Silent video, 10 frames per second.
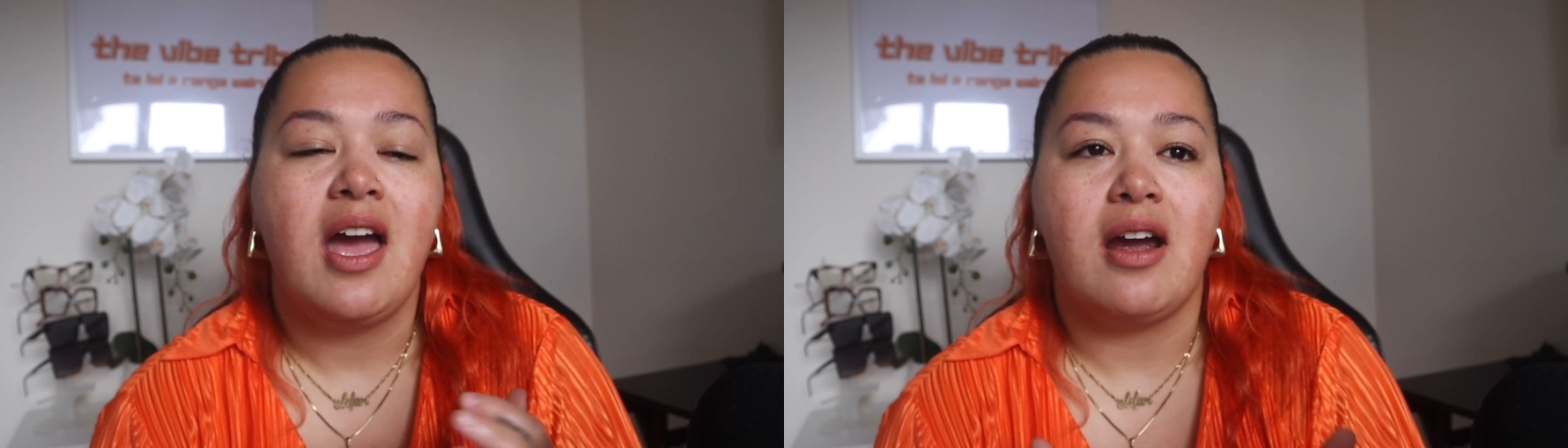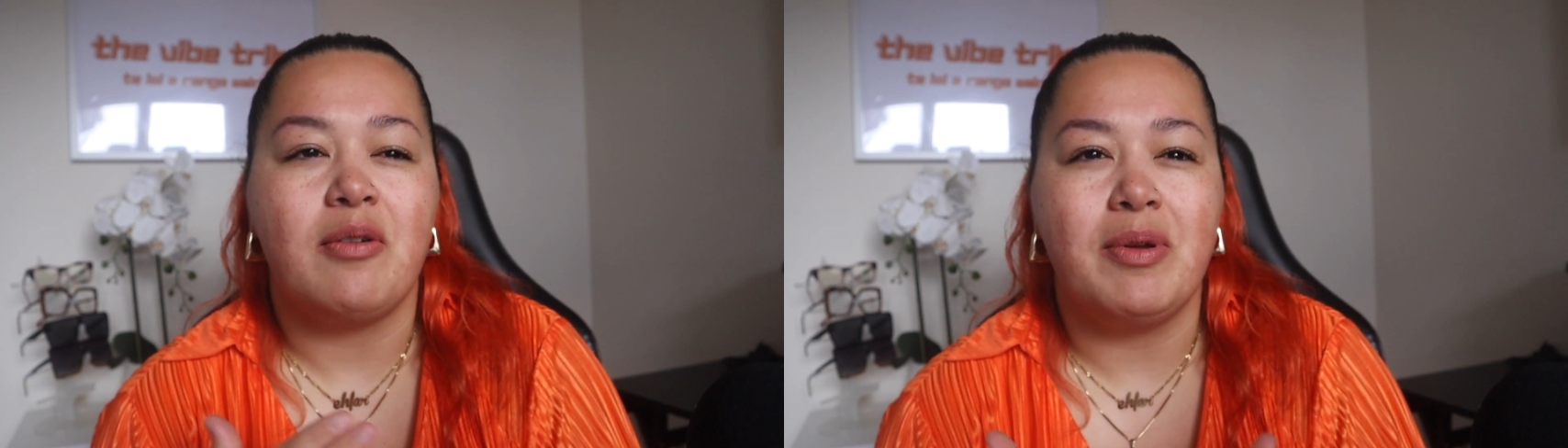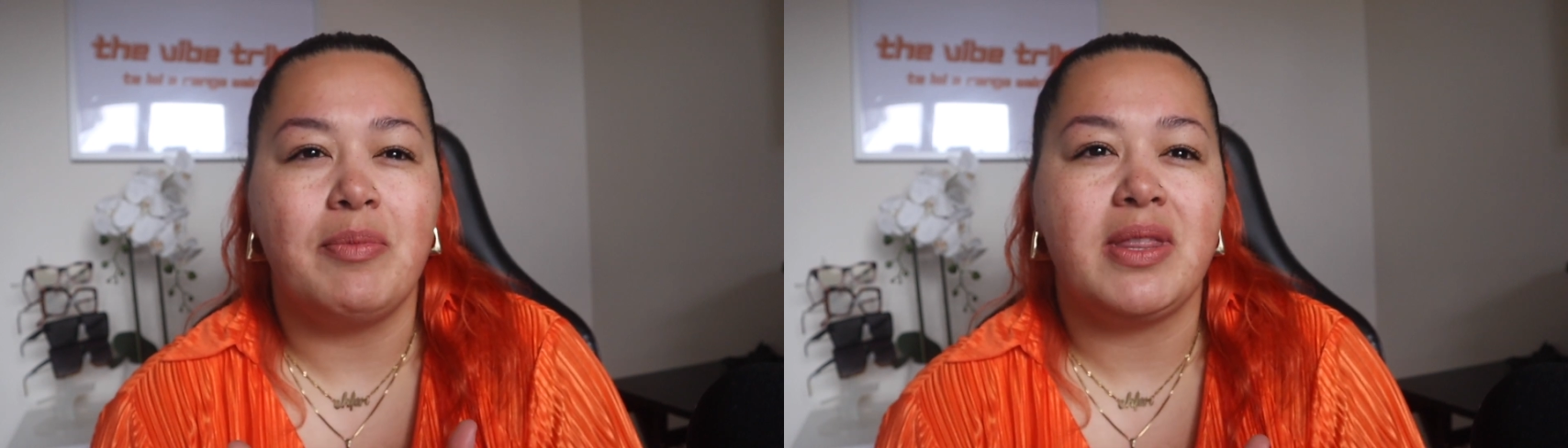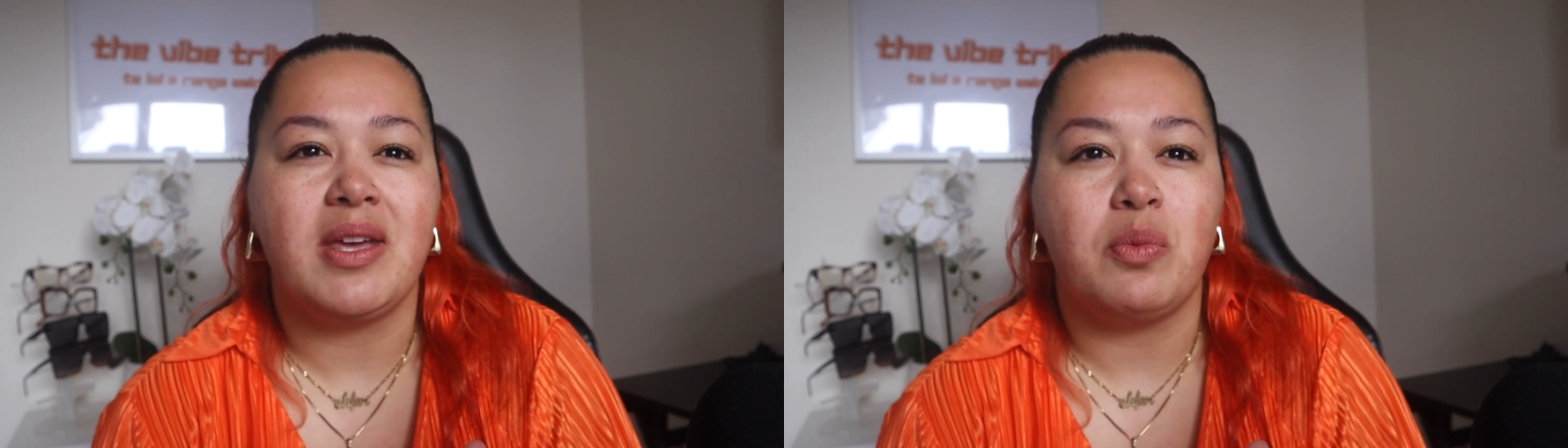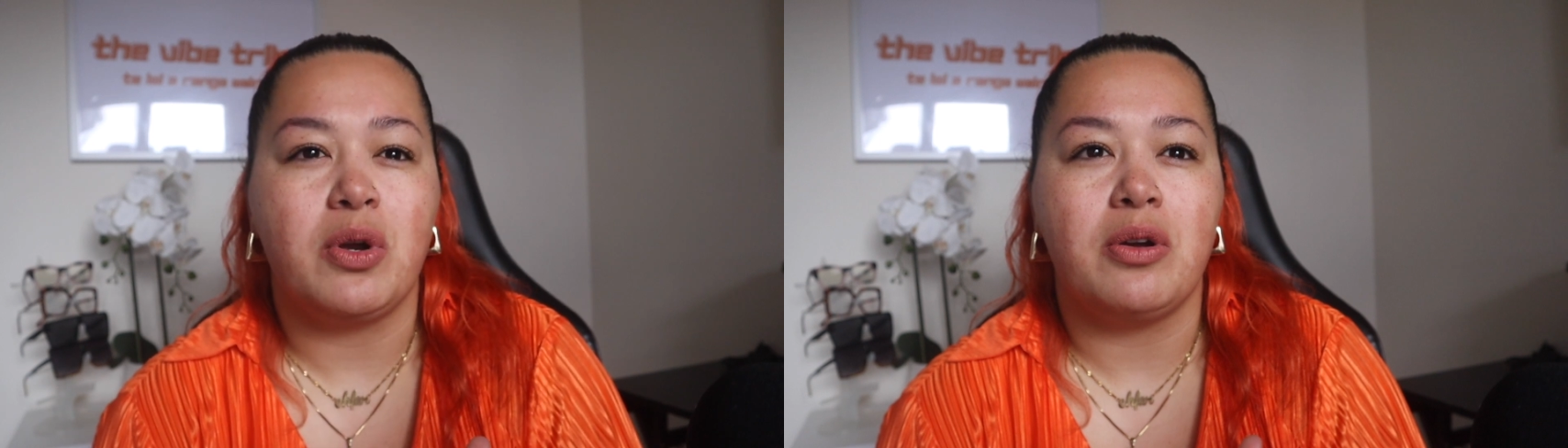I remember
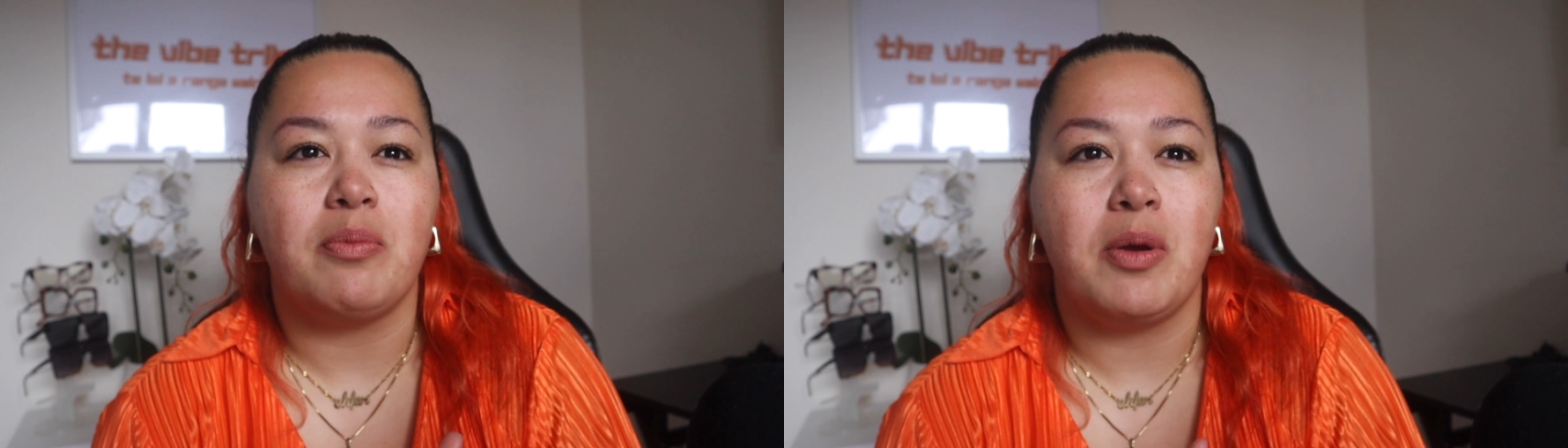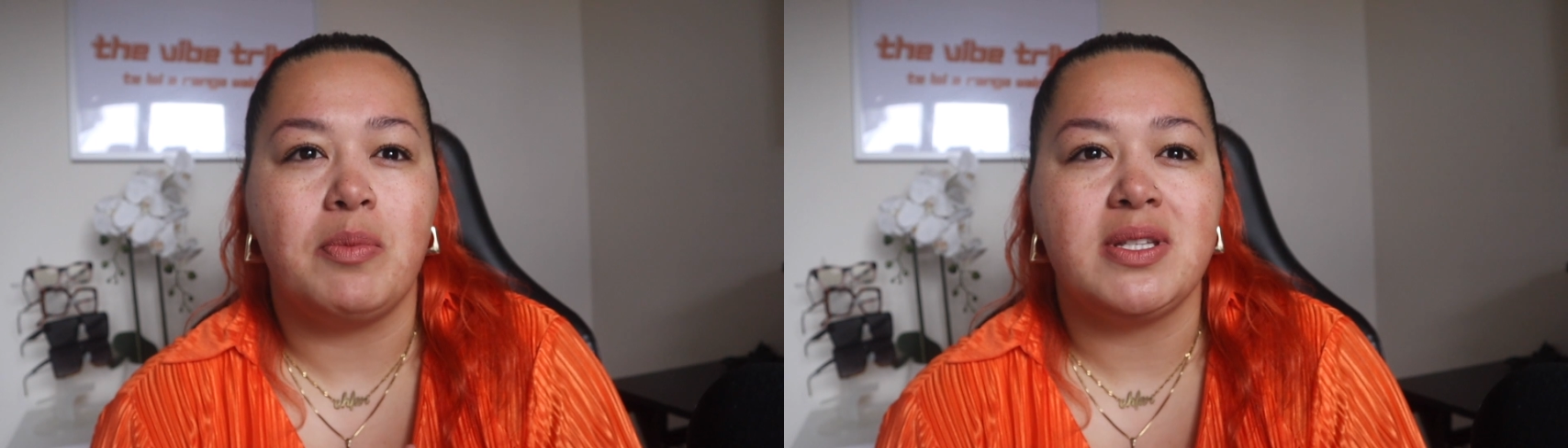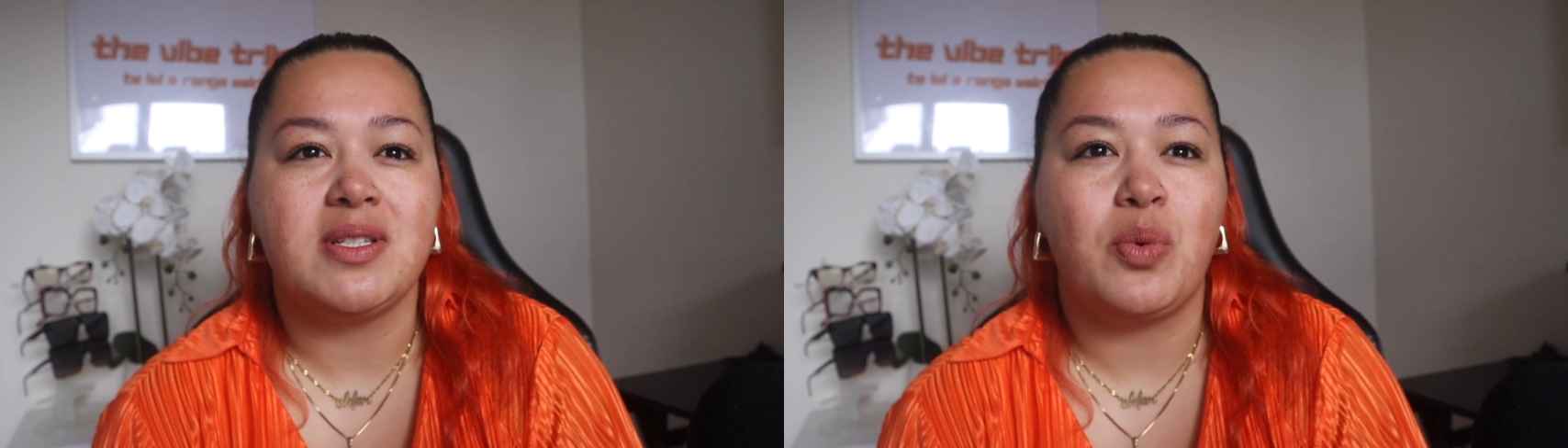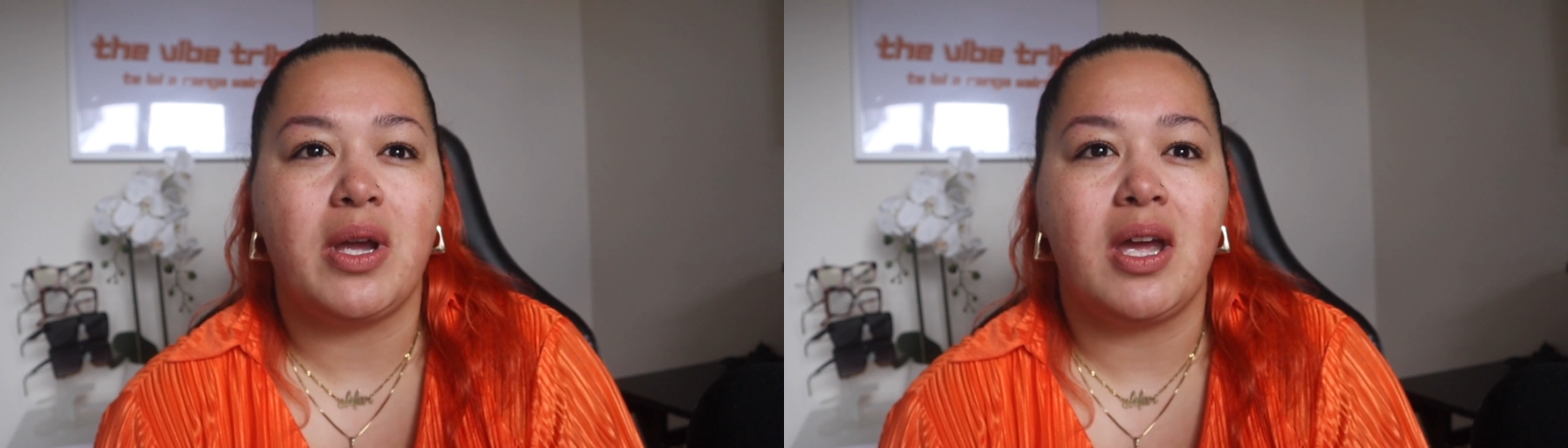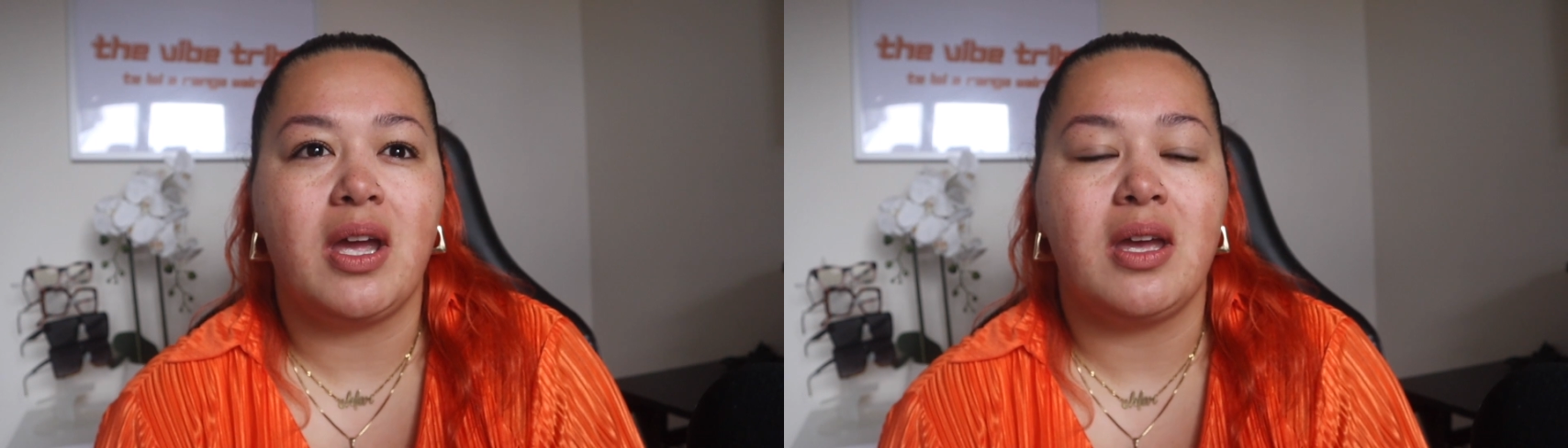there were moments
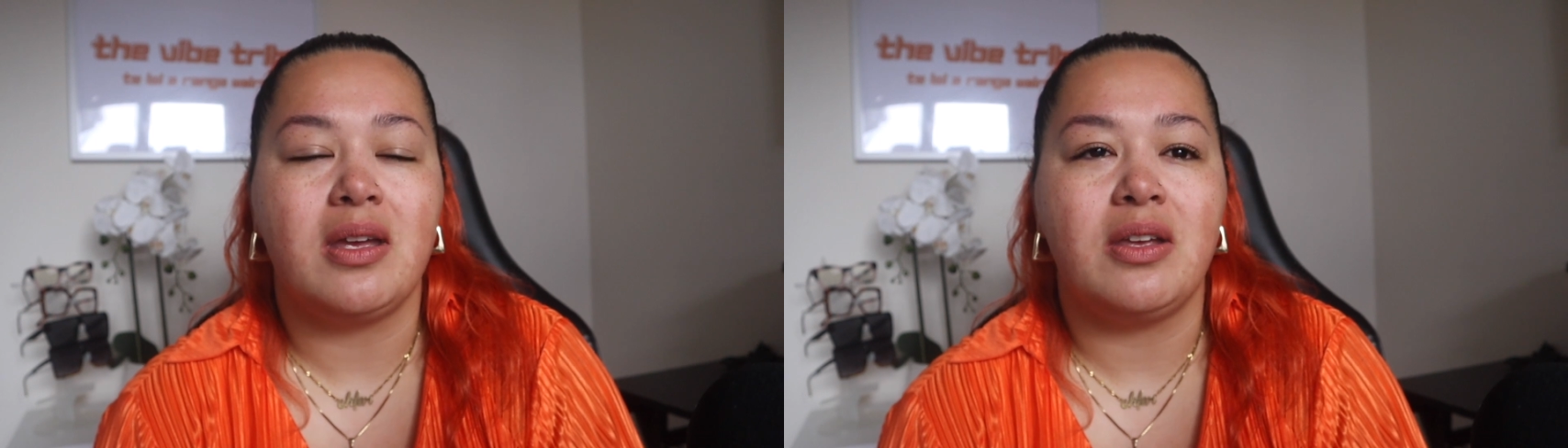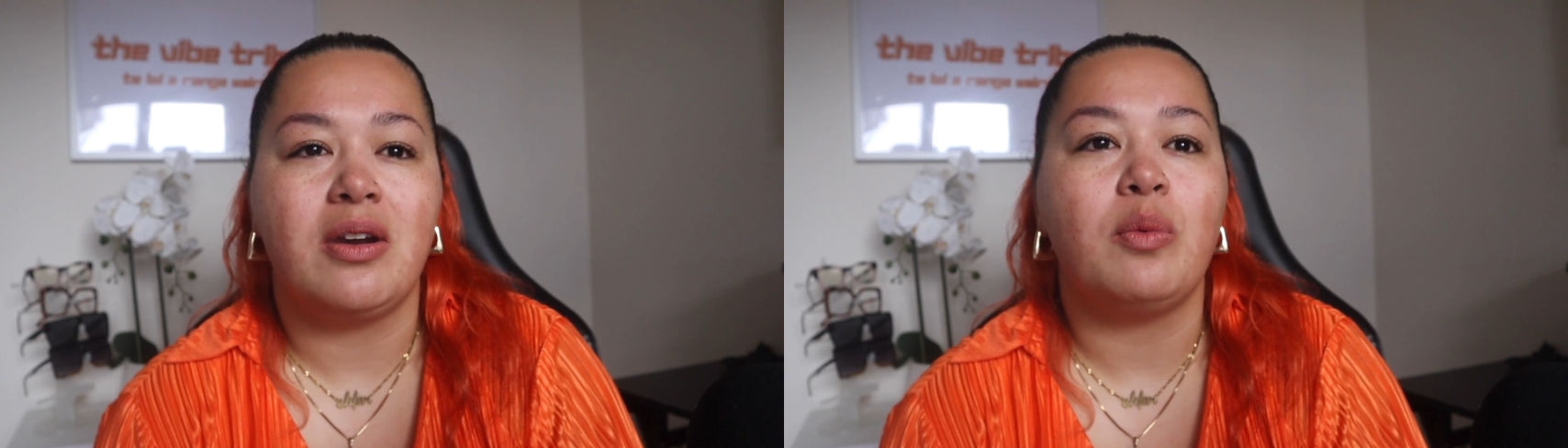where, you know,